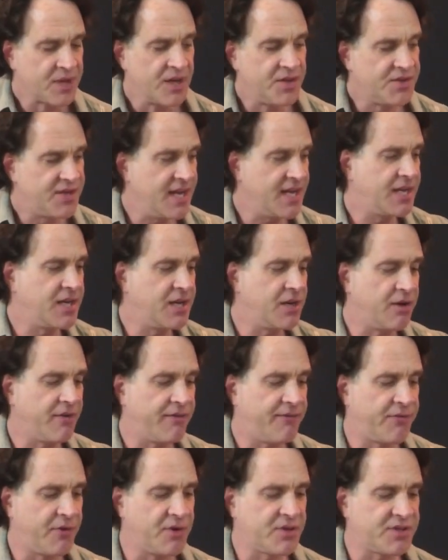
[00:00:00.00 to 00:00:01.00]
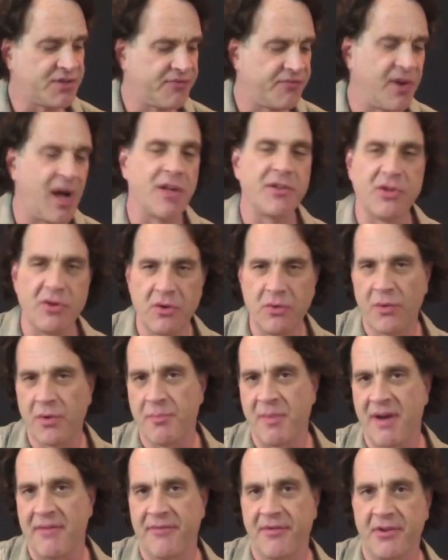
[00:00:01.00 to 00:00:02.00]
take your first, I'll do it with
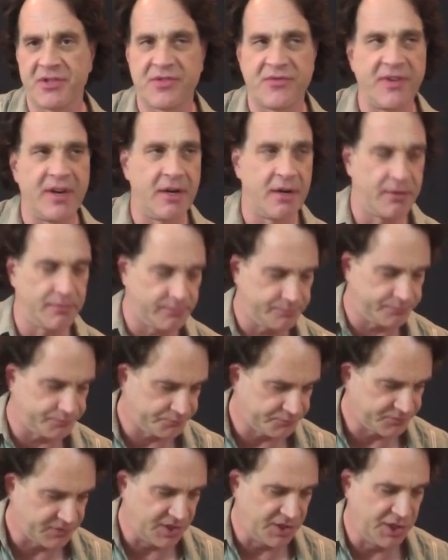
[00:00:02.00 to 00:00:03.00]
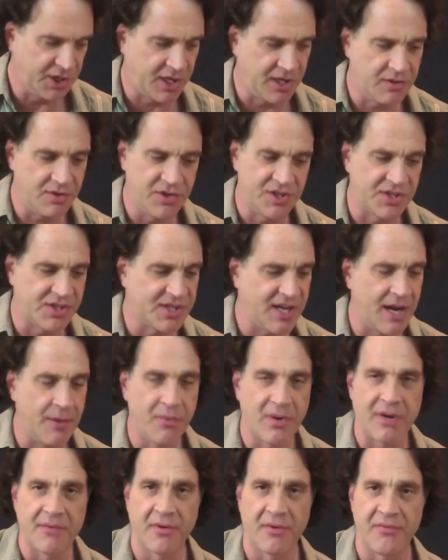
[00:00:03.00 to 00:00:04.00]
my first finger. You can decide
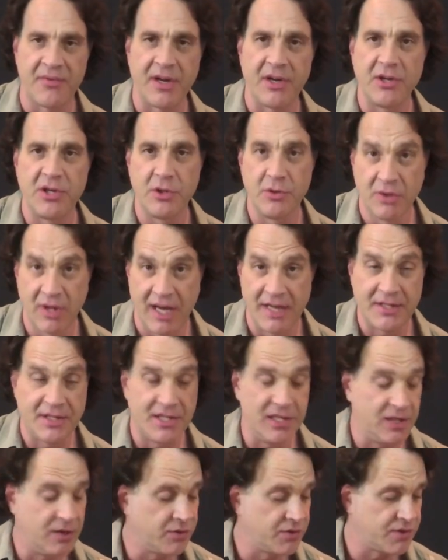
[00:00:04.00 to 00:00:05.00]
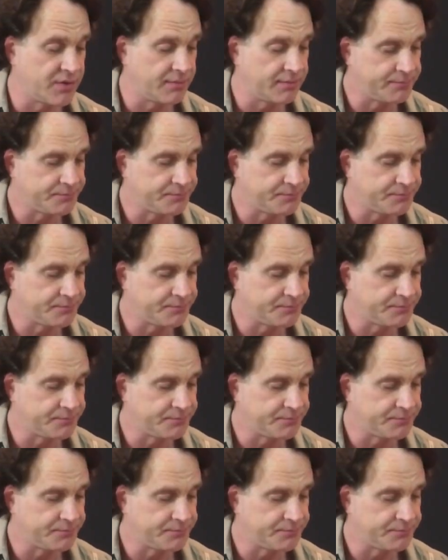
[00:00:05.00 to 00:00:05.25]
whatever finger you'd like to use.